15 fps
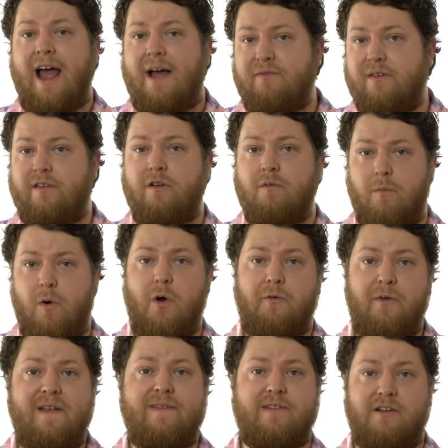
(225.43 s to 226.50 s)
have to do more
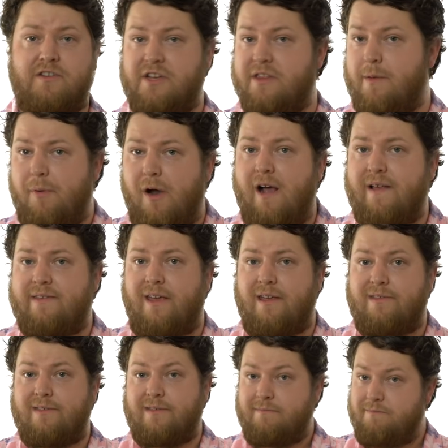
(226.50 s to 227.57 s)
research in the
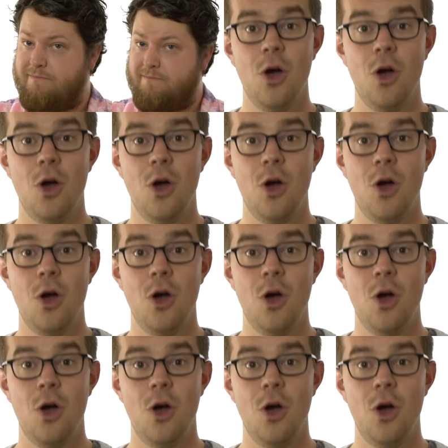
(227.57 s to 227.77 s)
process.